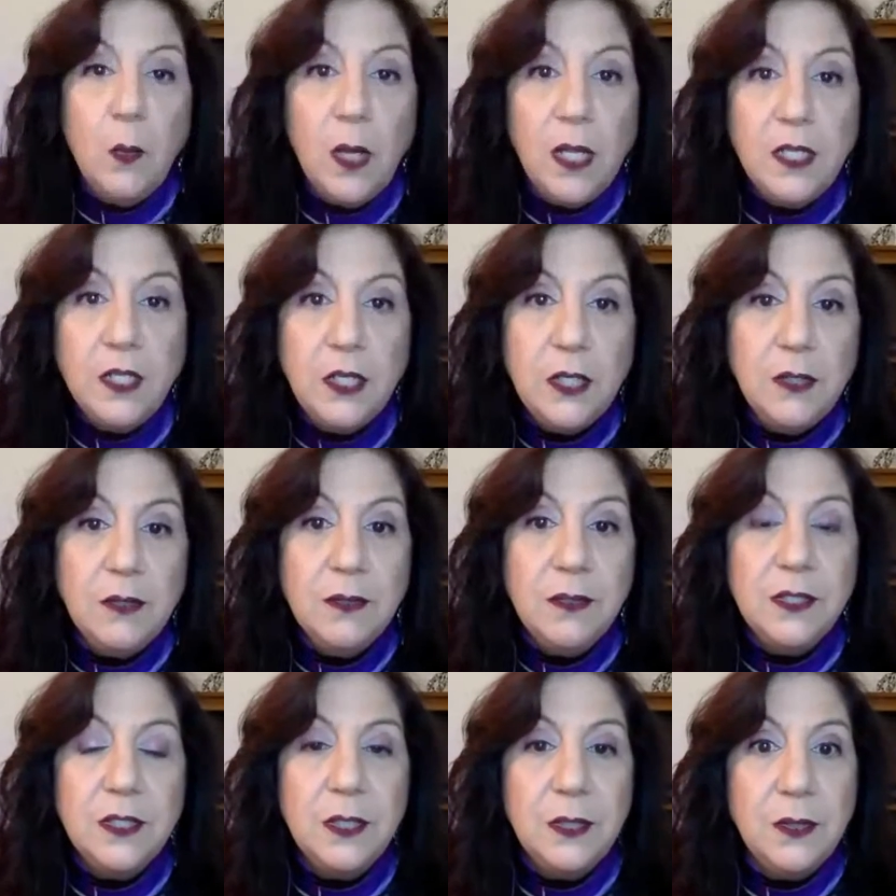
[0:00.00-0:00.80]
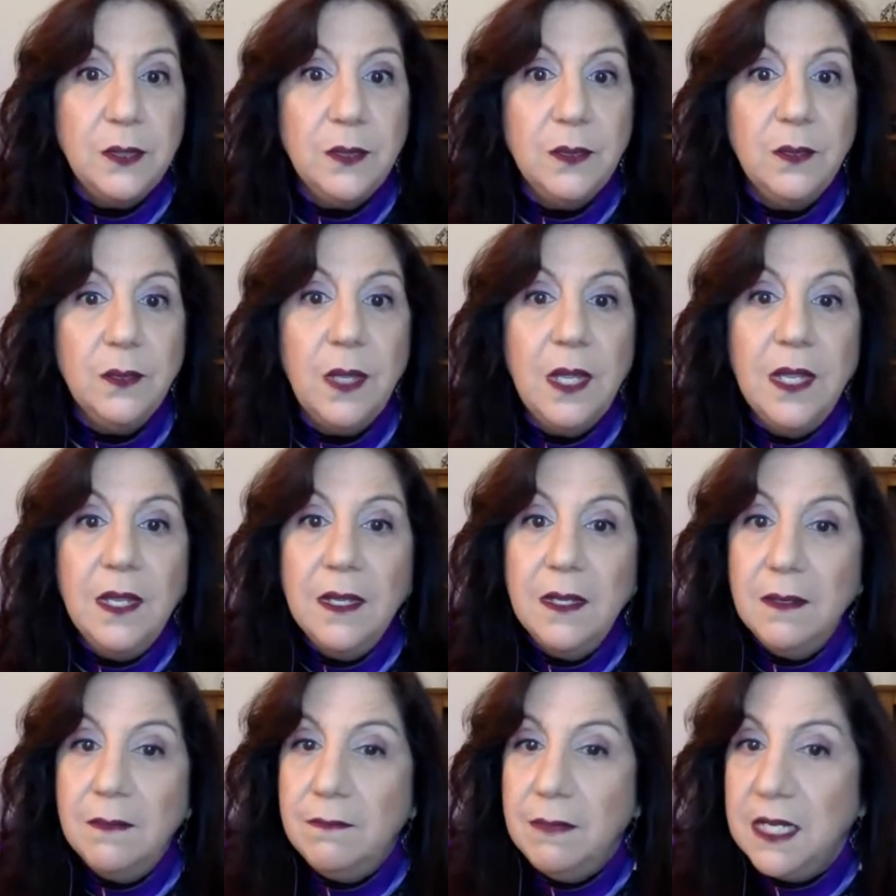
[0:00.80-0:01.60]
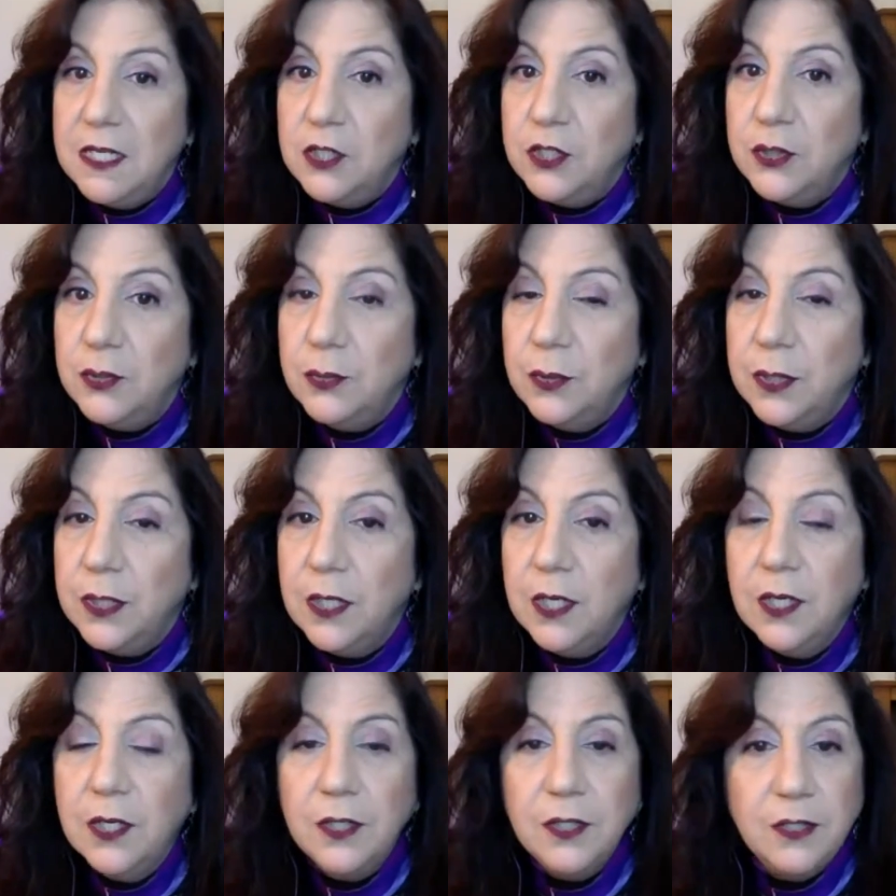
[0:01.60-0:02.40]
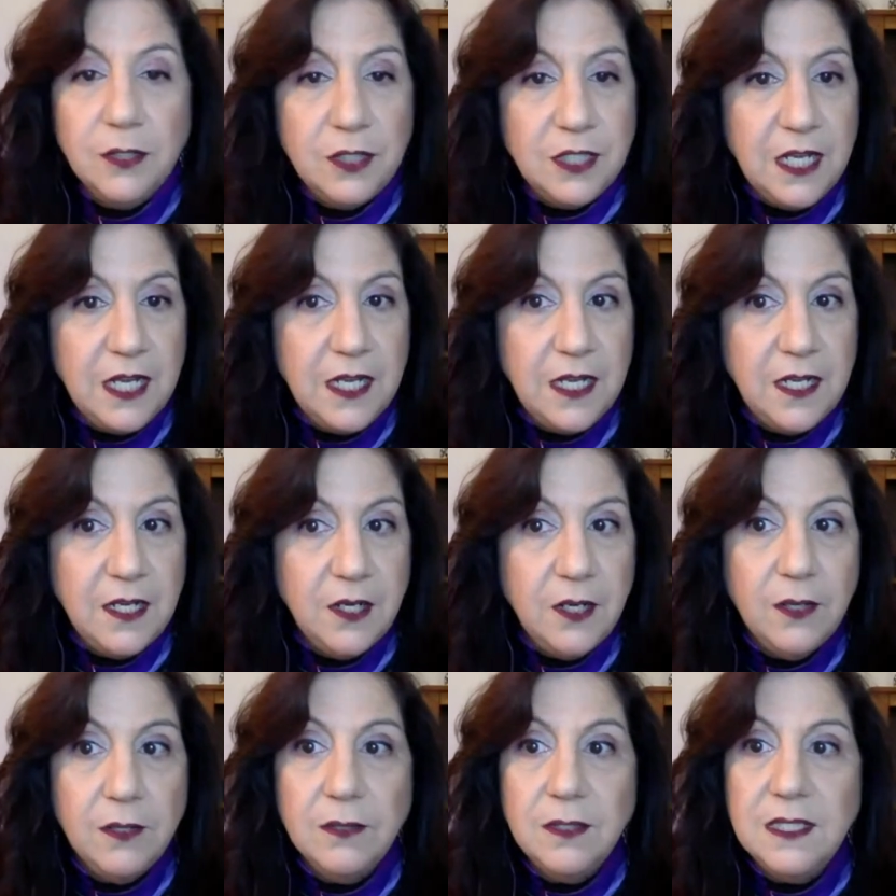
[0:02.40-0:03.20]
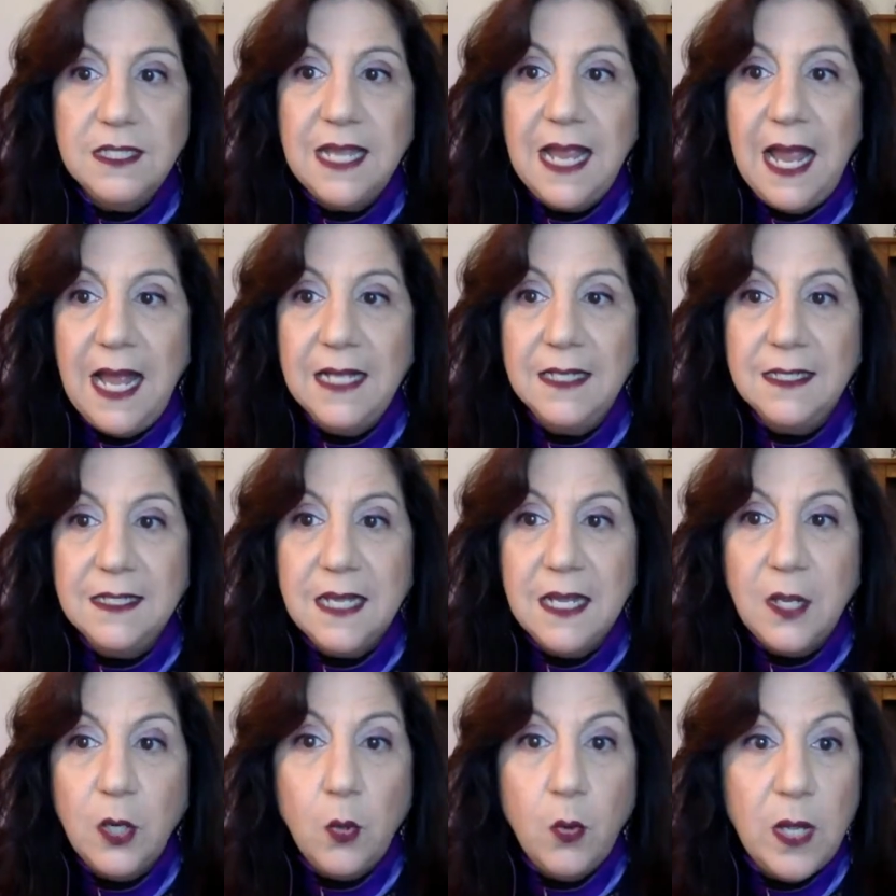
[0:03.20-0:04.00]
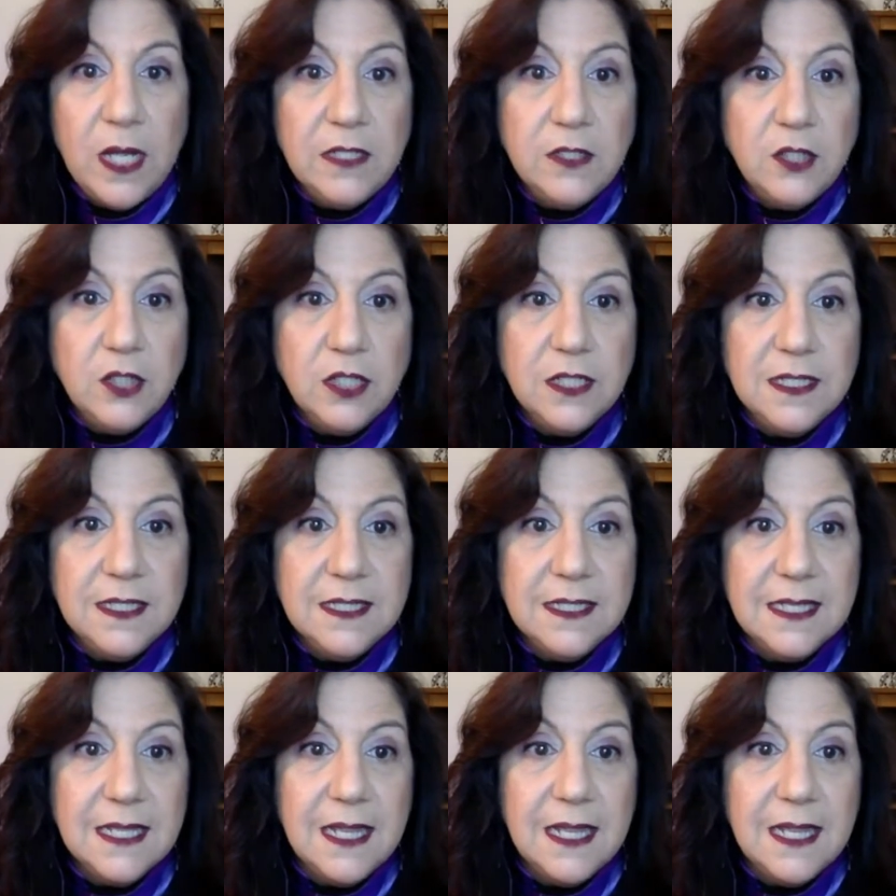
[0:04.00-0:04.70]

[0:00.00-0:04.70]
want you to make sure you're taking notes, asking questions.